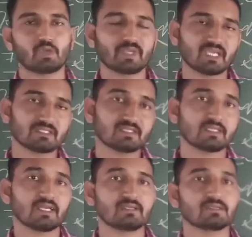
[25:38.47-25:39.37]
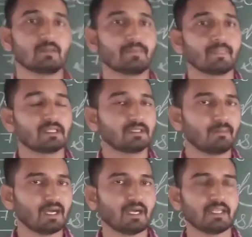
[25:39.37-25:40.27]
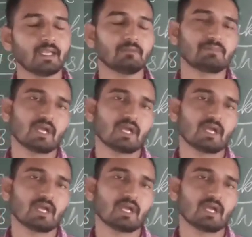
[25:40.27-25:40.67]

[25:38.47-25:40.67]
or we can say that the Mahayana